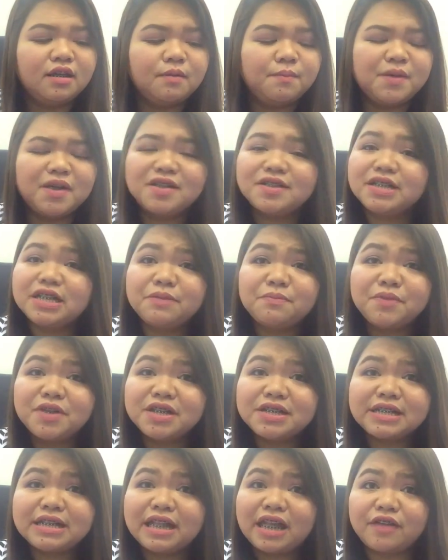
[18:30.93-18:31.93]
Because it
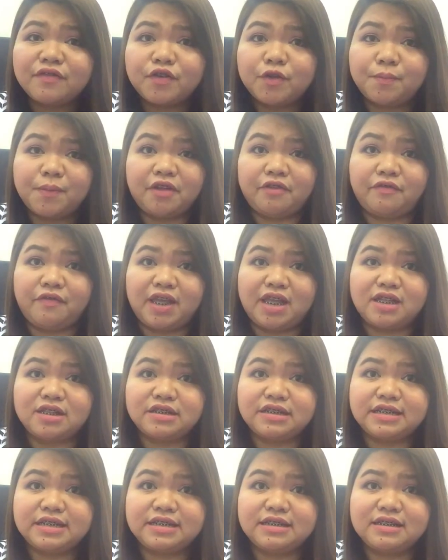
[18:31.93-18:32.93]
brings life to my
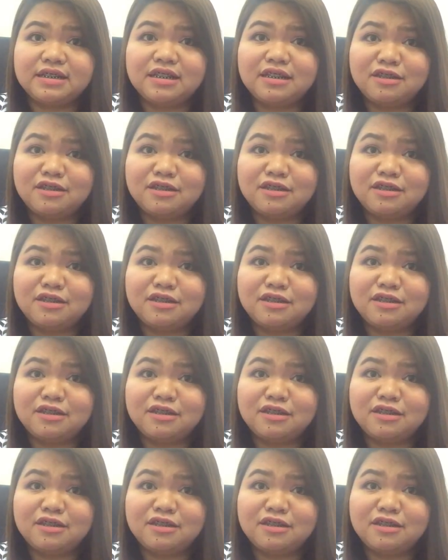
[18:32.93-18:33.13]
face.